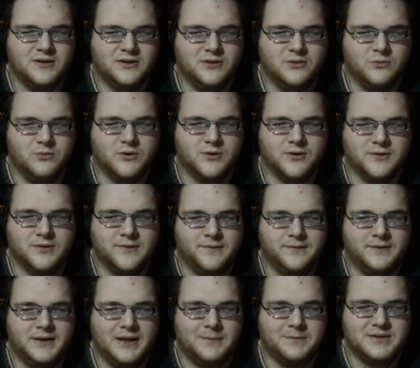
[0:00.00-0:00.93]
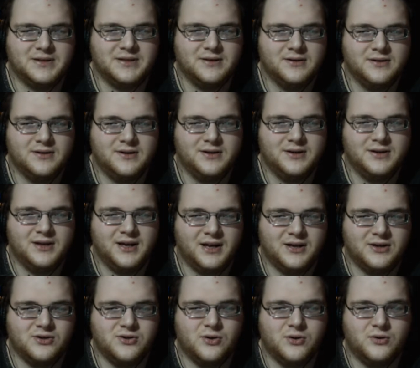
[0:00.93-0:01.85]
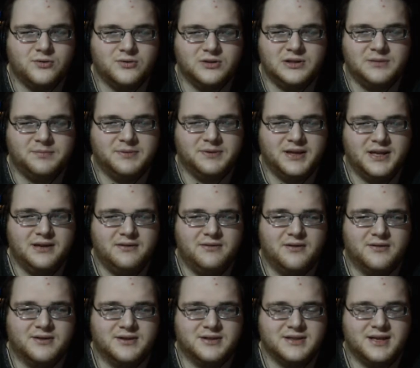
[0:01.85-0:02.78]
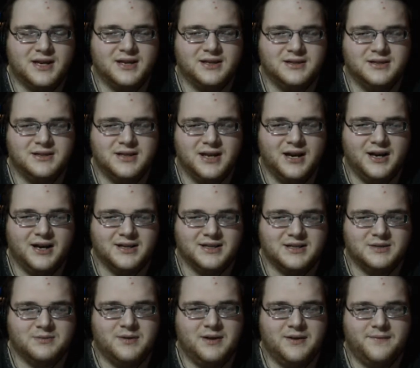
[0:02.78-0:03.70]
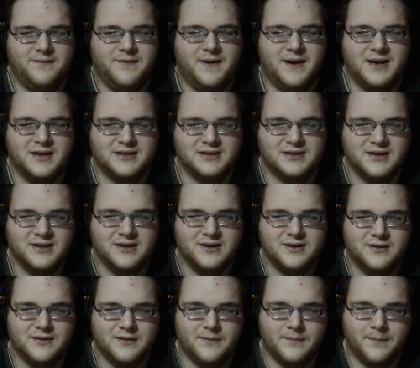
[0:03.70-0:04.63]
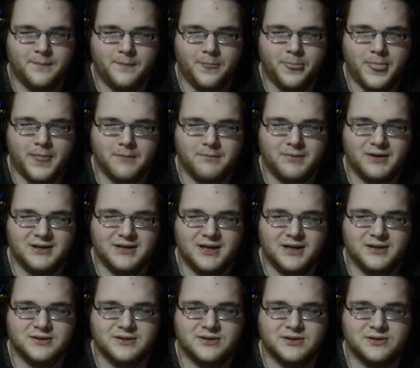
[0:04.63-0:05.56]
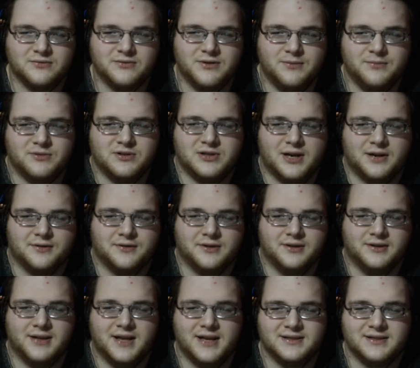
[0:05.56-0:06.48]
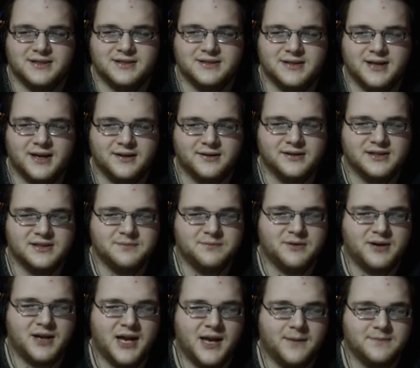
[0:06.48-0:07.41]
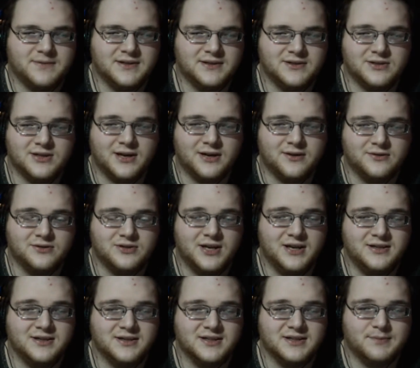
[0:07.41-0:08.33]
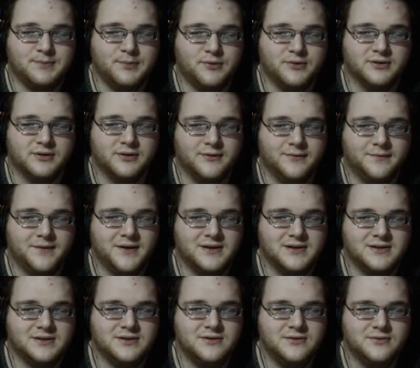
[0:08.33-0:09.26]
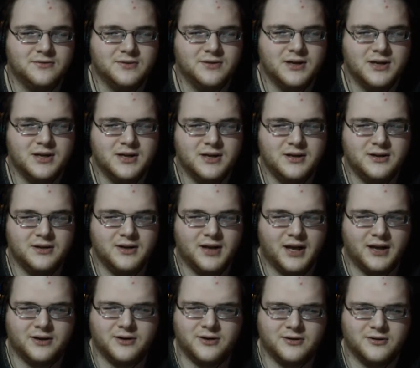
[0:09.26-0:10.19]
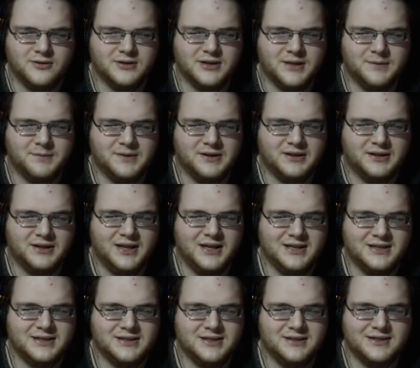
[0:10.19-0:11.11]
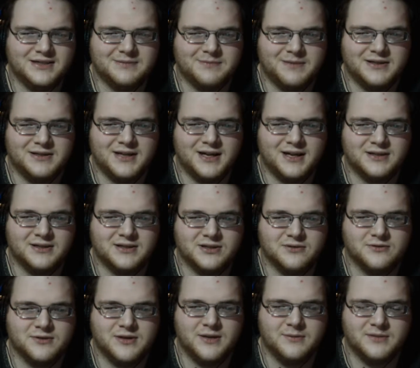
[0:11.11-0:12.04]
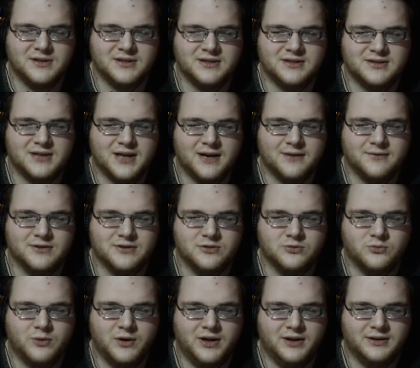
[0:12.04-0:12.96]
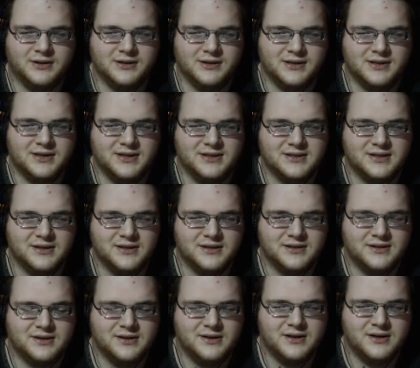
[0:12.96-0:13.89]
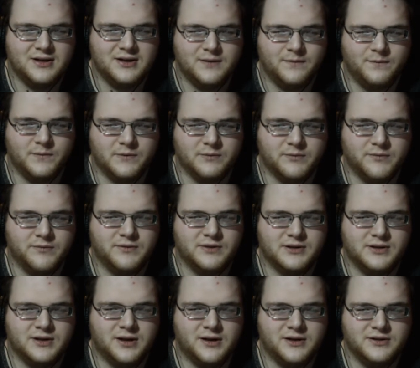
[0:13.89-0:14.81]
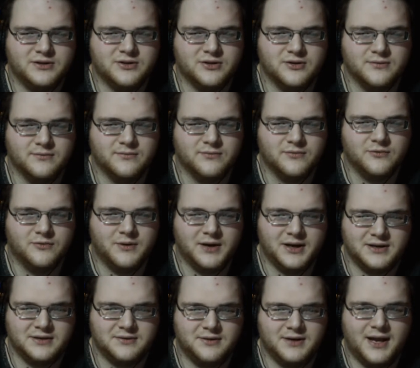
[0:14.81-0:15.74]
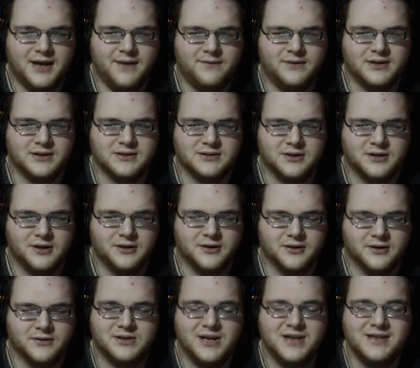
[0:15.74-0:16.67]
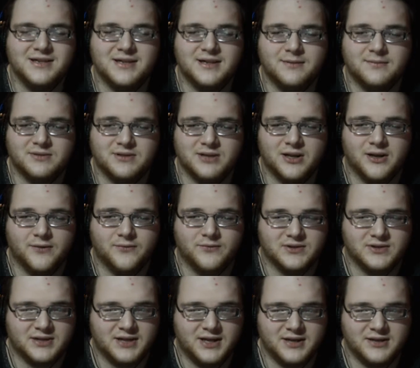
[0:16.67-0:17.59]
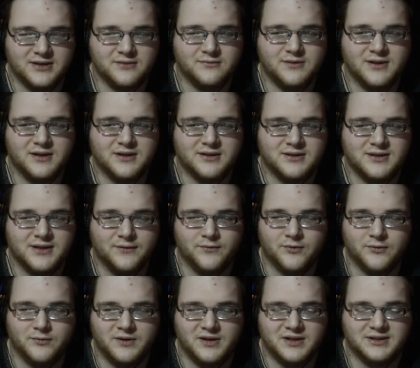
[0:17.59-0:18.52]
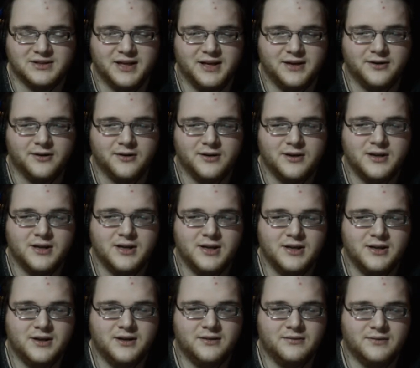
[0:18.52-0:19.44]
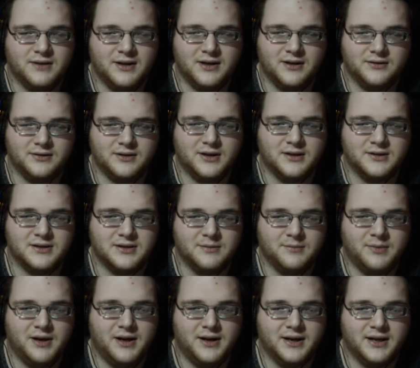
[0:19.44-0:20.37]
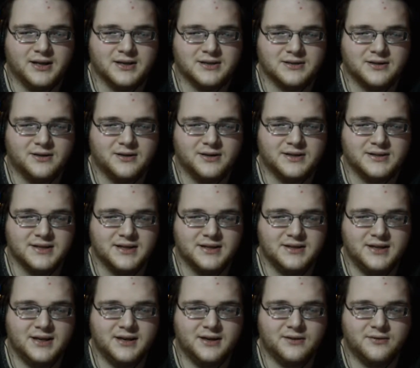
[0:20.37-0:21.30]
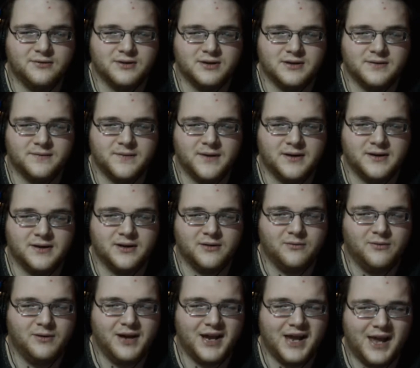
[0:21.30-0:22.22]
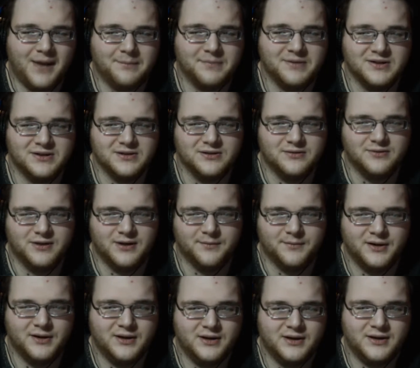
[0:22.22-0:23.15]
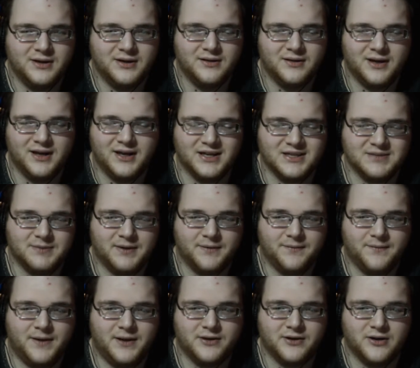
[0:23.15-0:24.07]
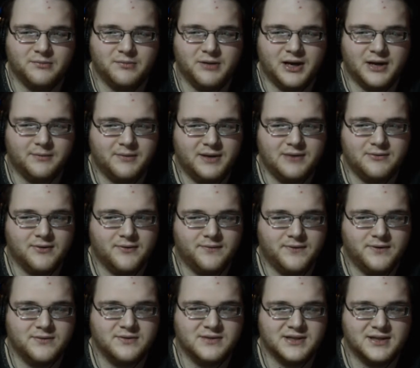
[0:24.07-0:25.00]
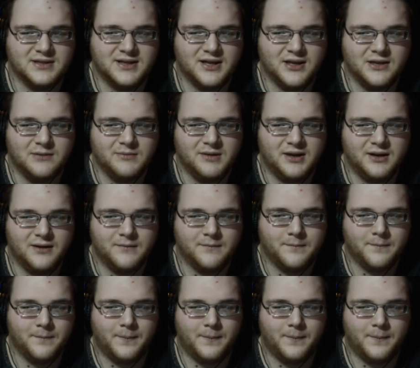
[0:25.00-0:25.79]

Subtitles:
The world flipped, and cold playground sand dug into my face. My dad's scream shattered the glassy silence. Perhaps it shattered Jason's poor little face too. I curled up and lay still as my dad screamed and sirens wailed in the distance. The ruined costume went into an evidence locker. Jason himself was laid to rest several weeks later. They held on to the body as long as they did in order to find out what happened to him. I asked my father about it, but he refused to tell me.